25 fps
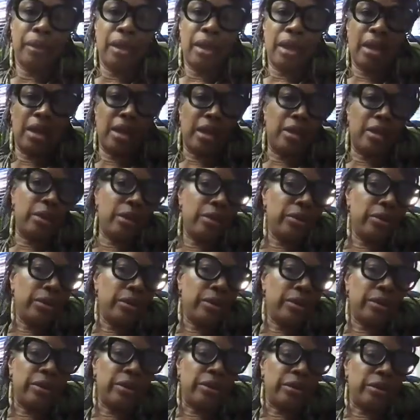And I know
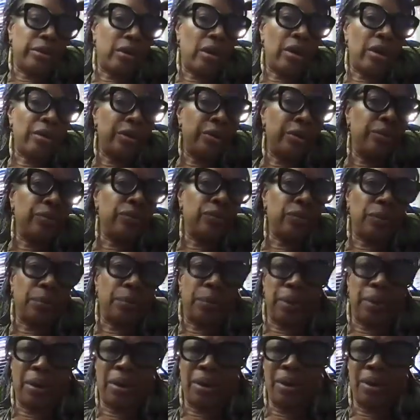you're all new to
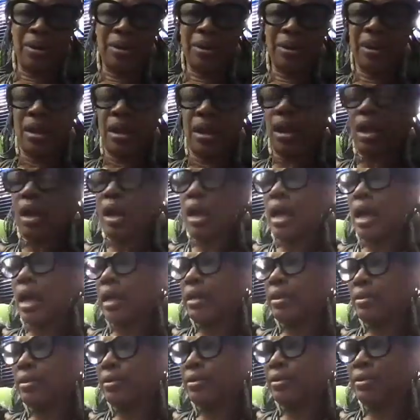Word
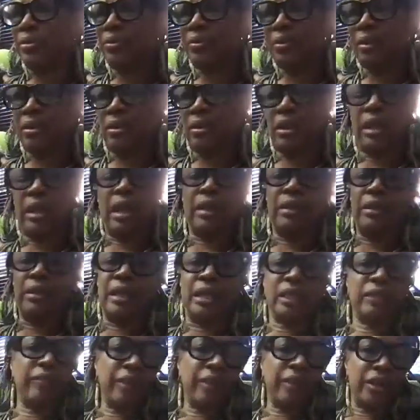and you're new to you.
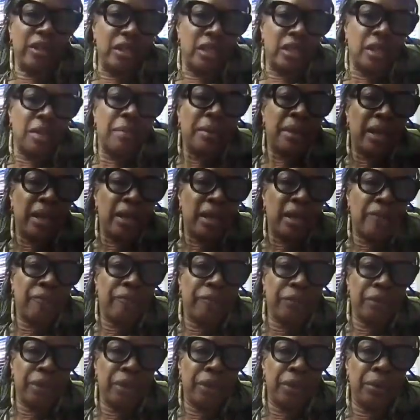That's very intimidating
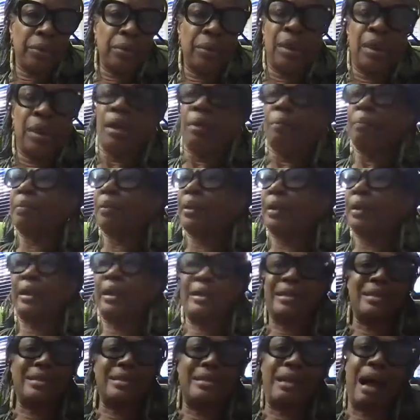for you, but
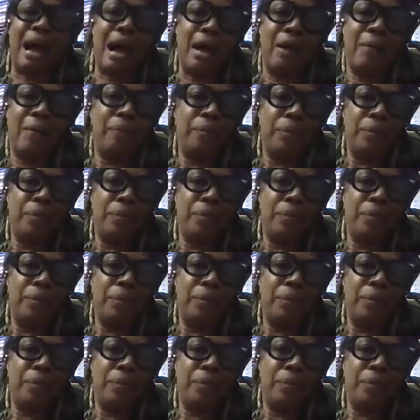it's not.